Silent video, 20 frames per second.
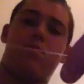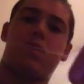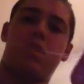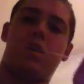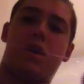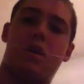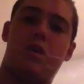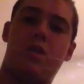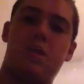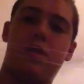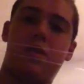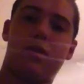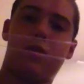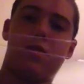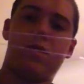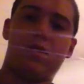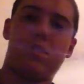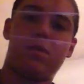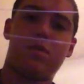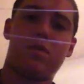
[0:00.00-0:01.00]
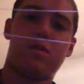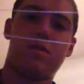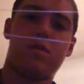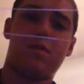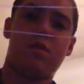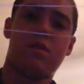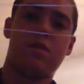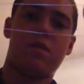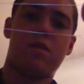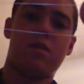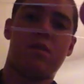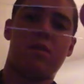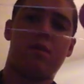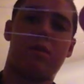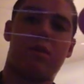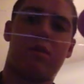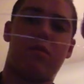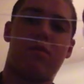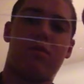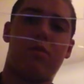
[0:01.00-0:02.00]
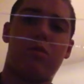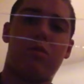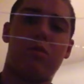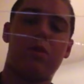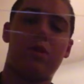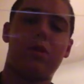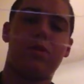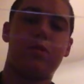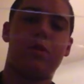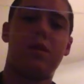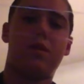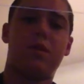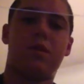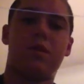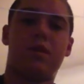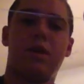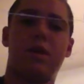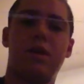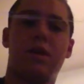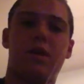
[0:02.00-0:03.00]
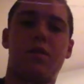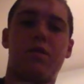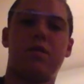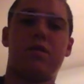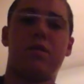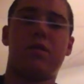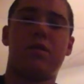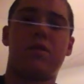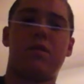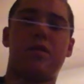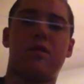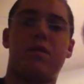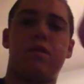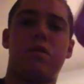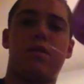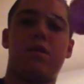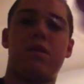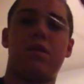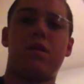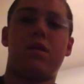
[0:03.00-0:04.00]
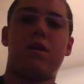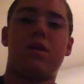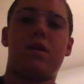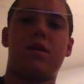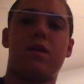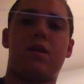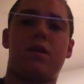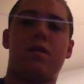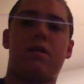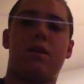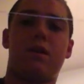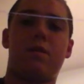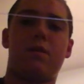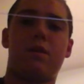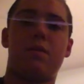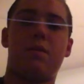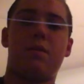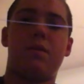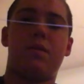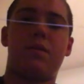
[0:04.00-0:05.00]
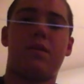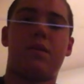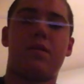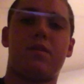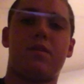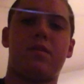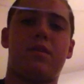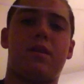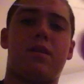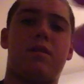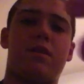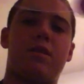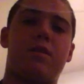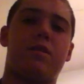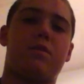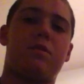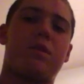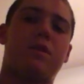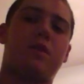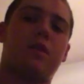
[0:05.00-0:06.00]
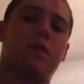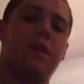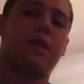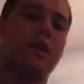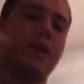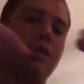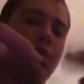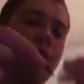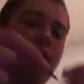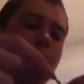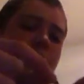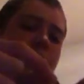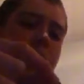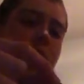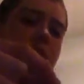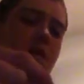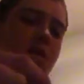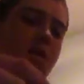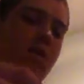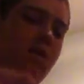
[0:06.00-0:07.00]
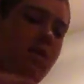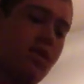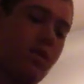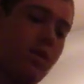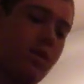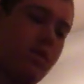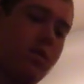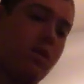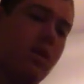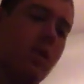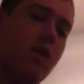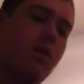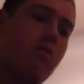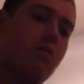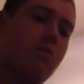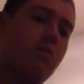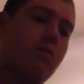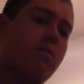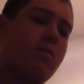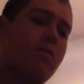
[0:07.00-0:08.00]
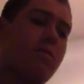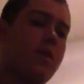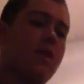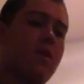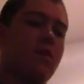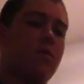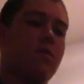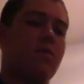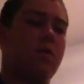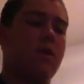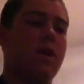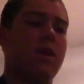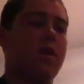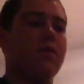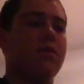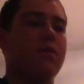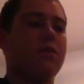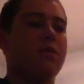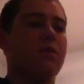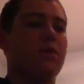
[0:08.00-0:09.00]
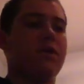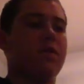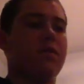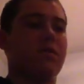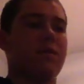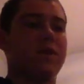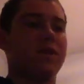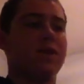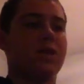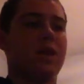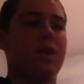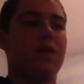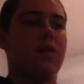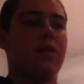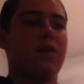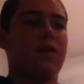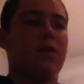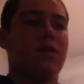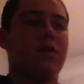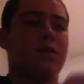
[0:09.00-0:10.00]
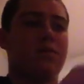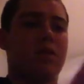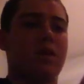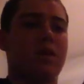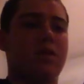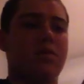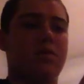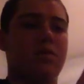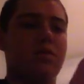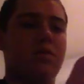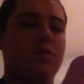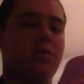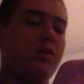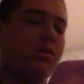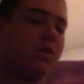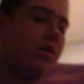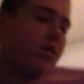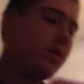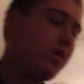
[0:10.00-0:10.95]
got about 4-inch piece of line here. I've got maybe 6 or 7-inch piece of line here. Alright, so now what I usually run is my shad dart and then my spoon.